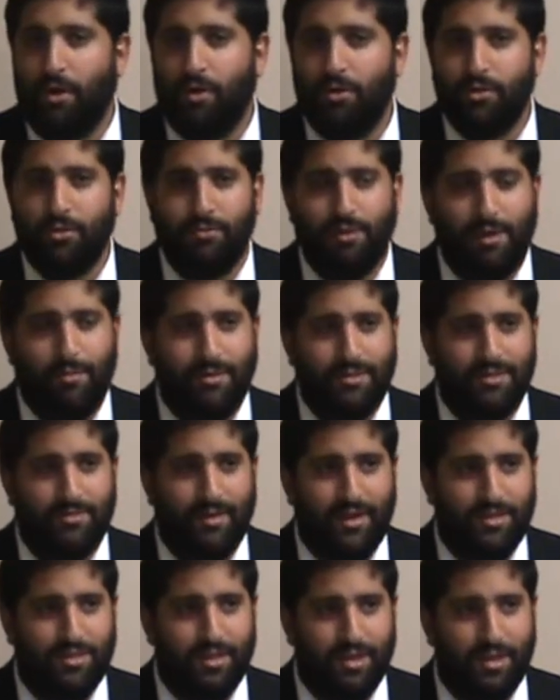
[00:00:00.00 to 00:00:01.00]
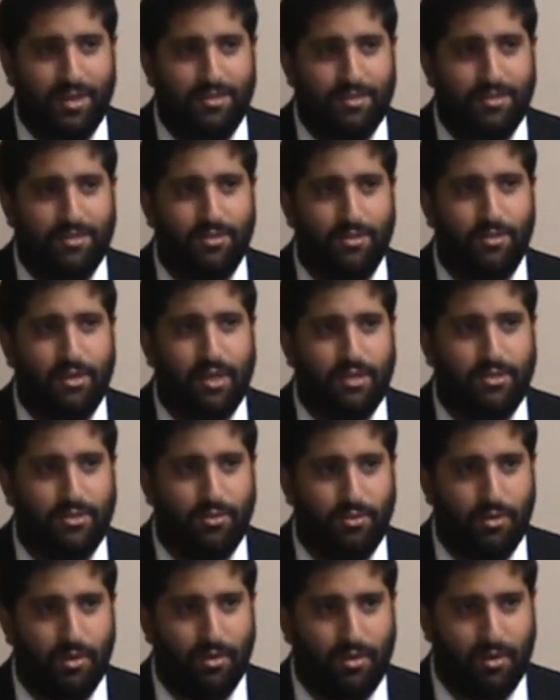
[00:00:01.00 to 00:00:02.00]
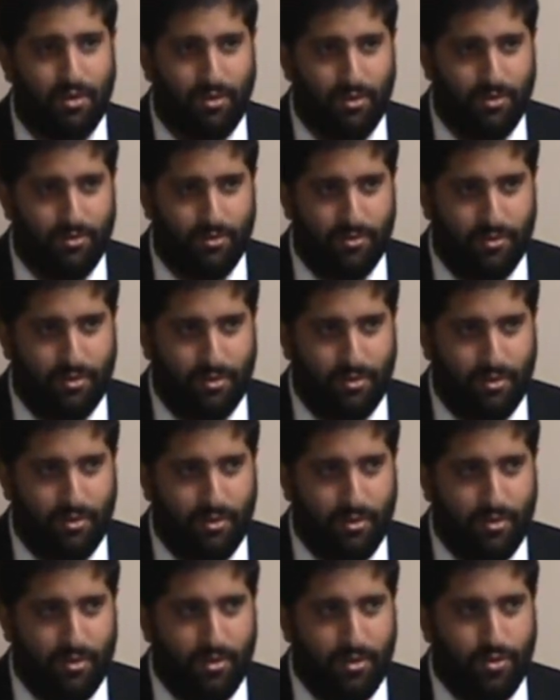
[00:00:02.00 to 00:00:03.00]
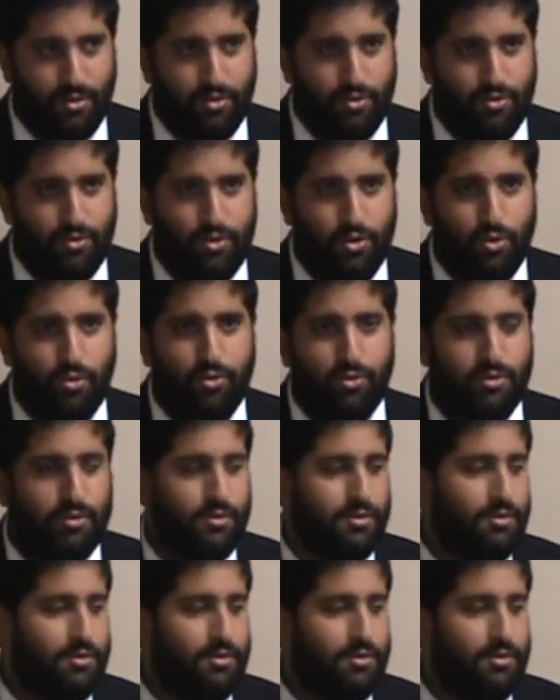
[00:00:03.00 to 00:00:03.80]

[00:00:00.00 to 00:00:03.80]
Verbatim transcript: all the rabbis of Ashkenaz until not so long ago. Don't,